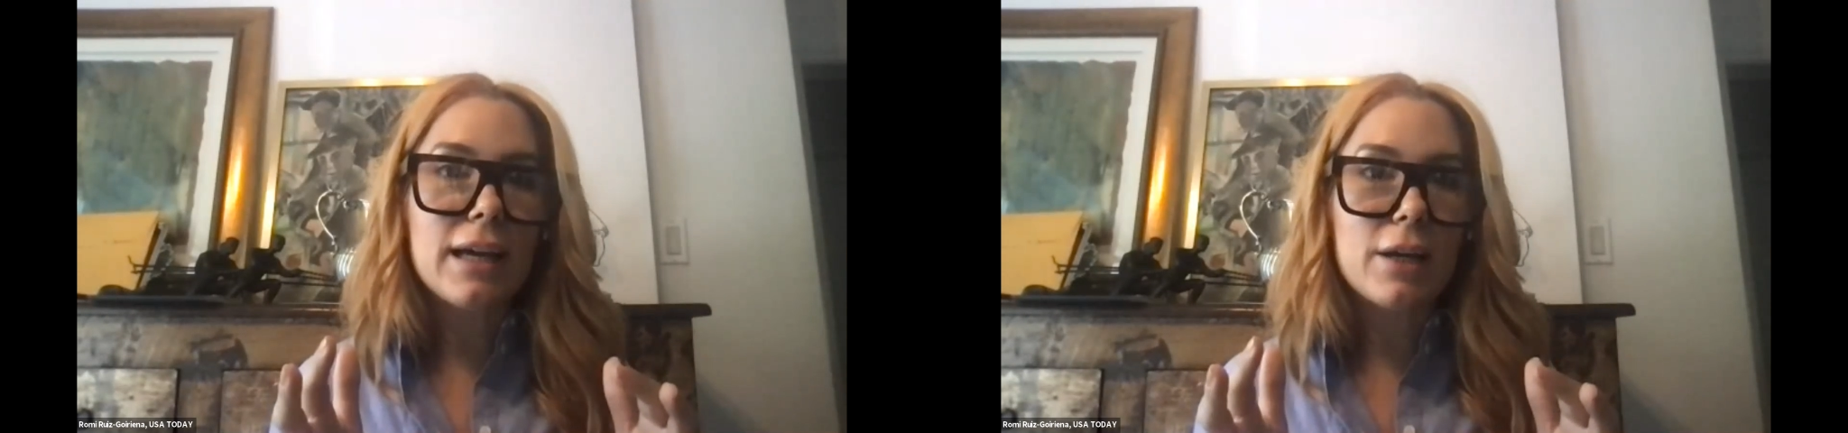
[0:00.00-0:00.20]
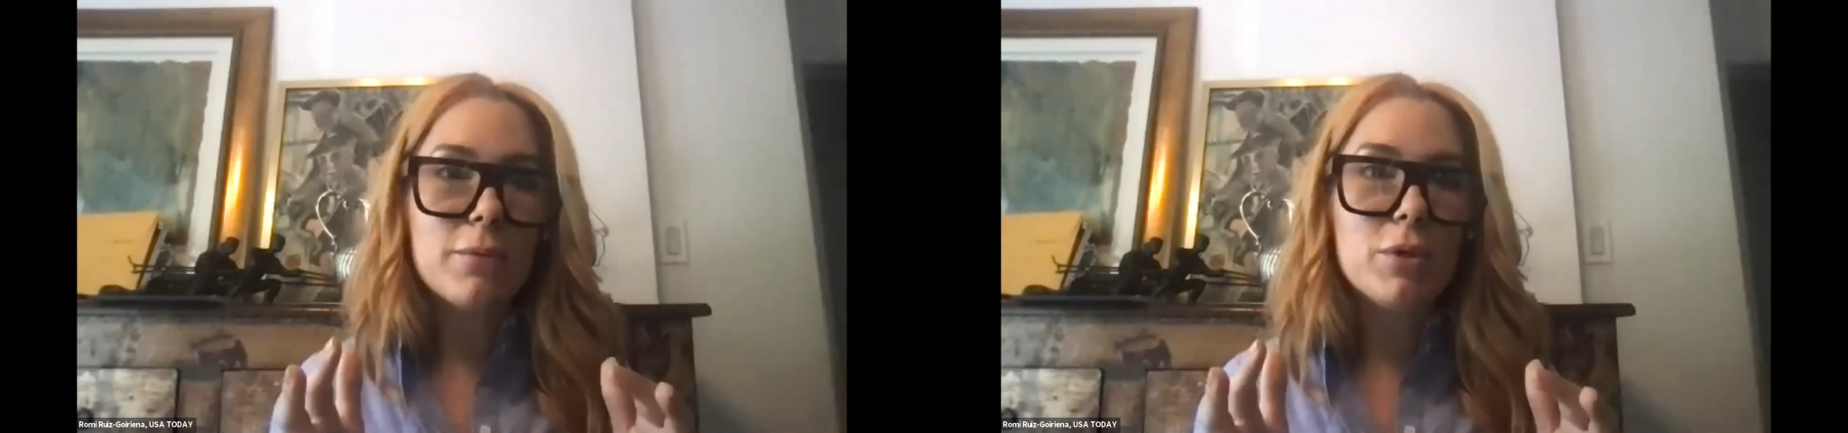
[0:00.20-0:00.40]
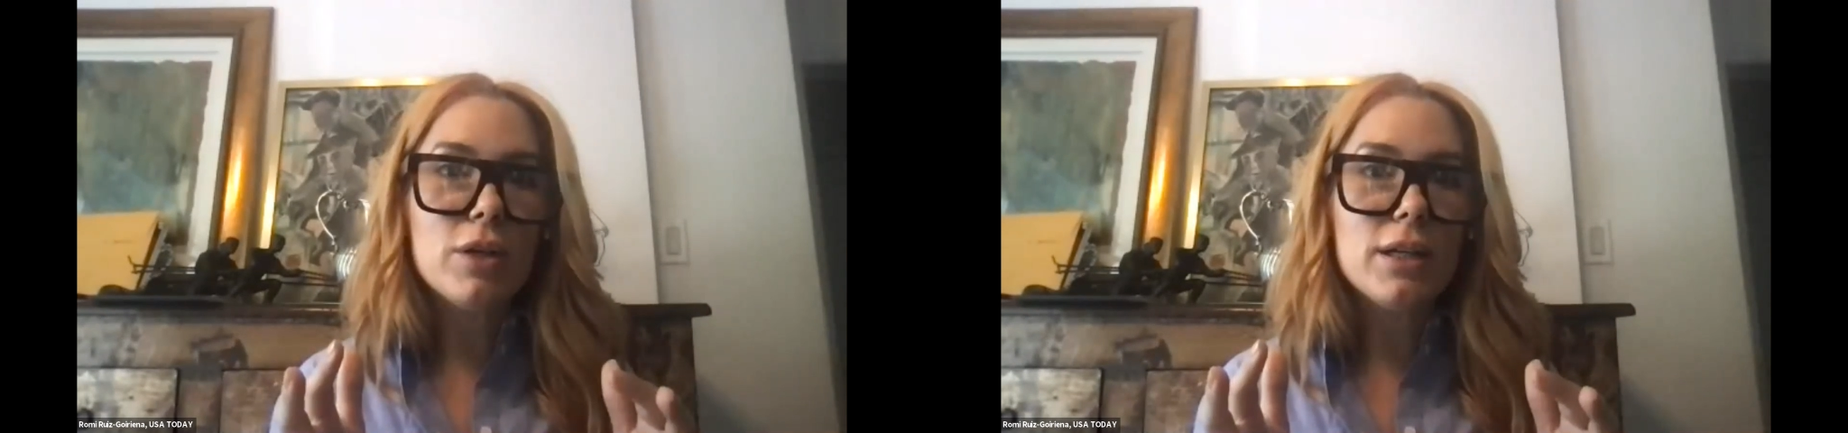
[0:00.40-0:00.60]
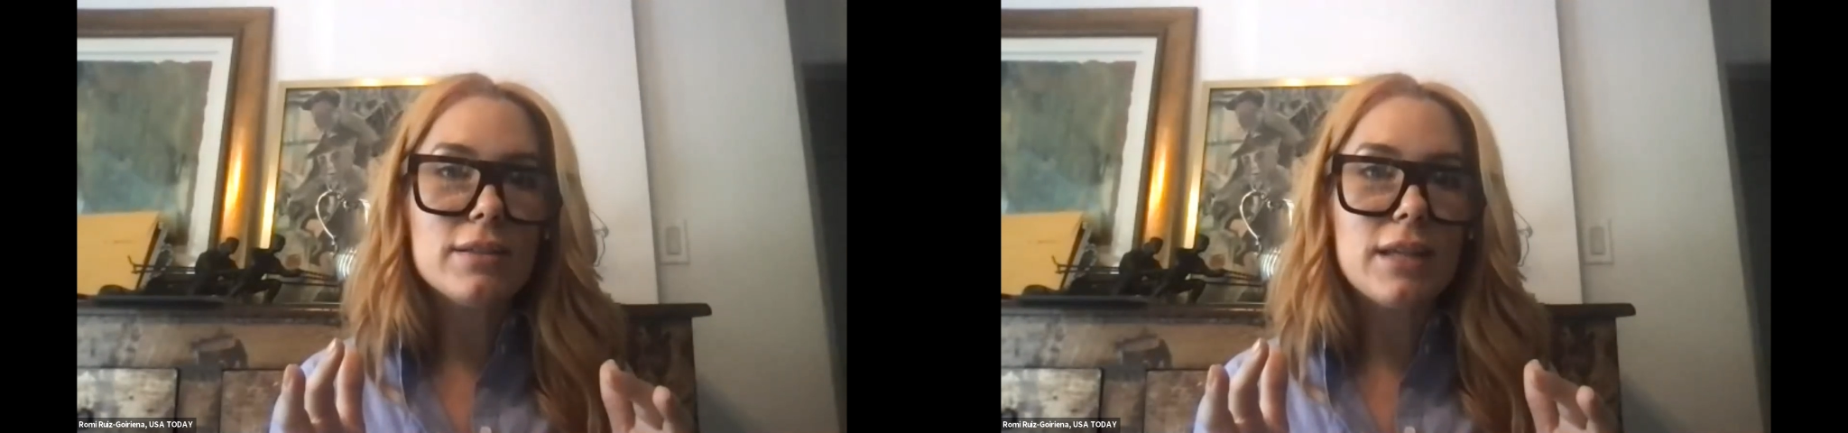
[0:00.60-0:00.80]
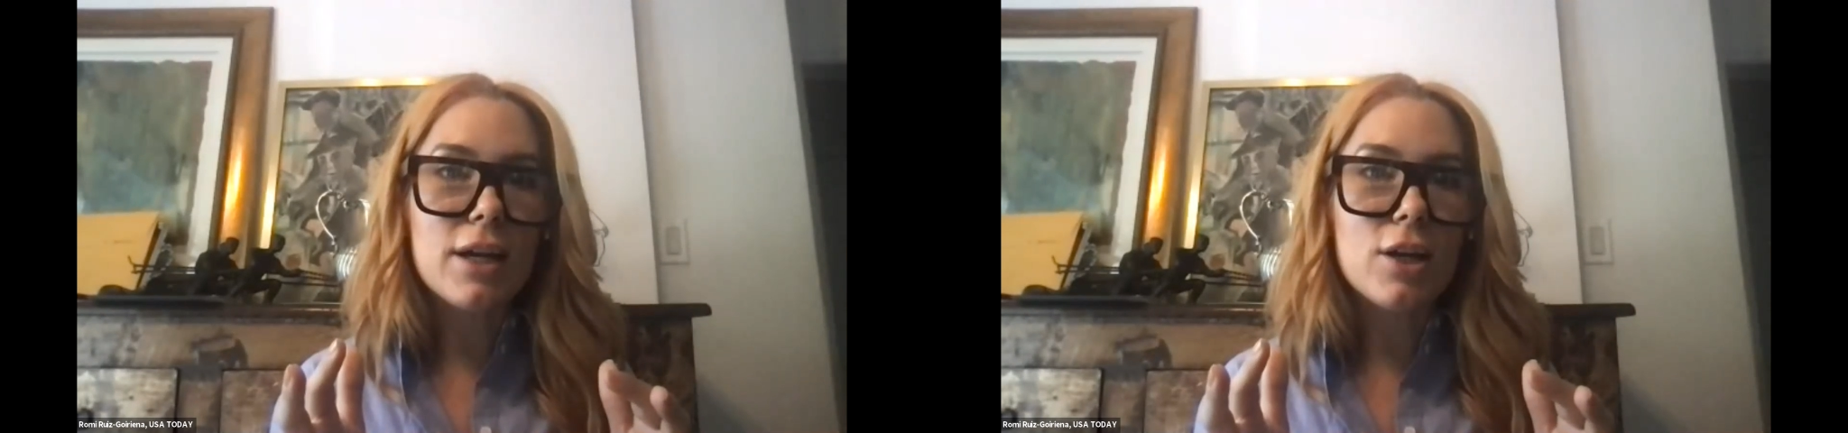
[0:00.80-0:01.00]
that community
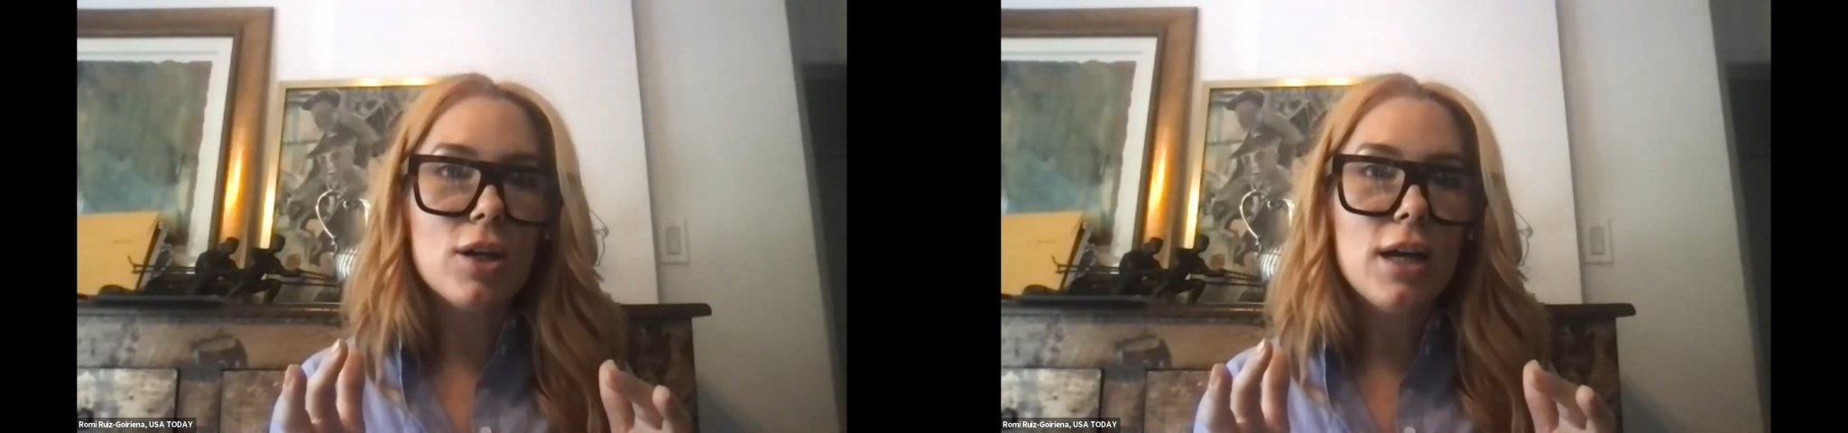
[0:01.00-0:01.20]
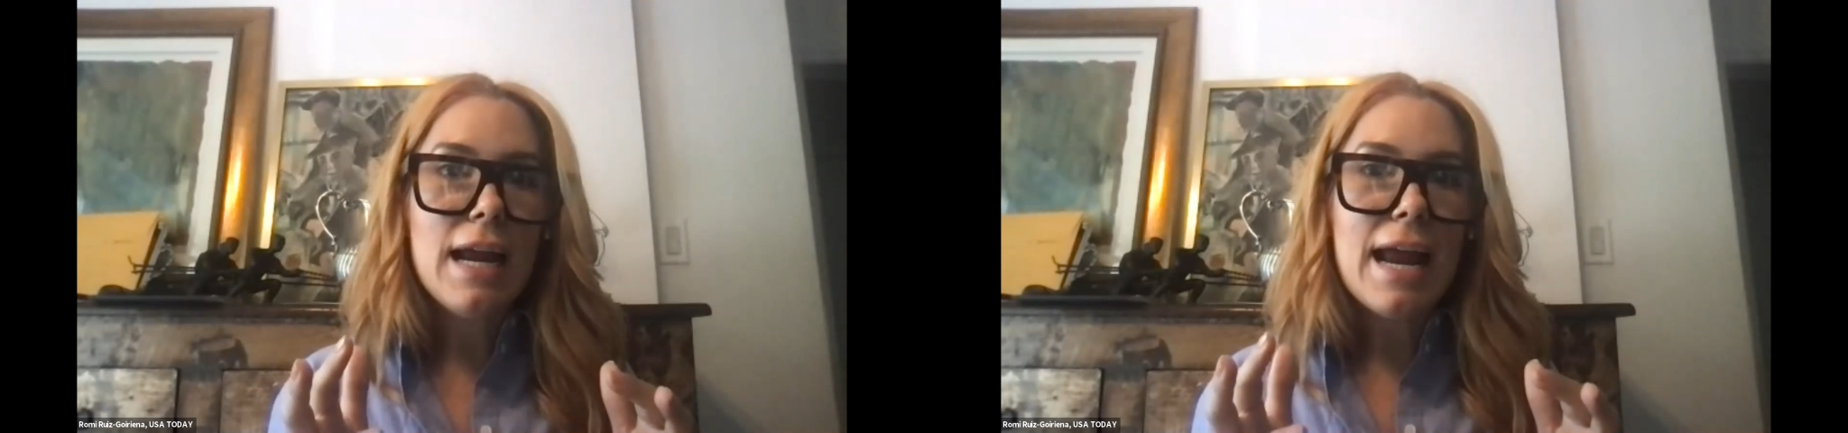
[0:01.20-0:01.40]
center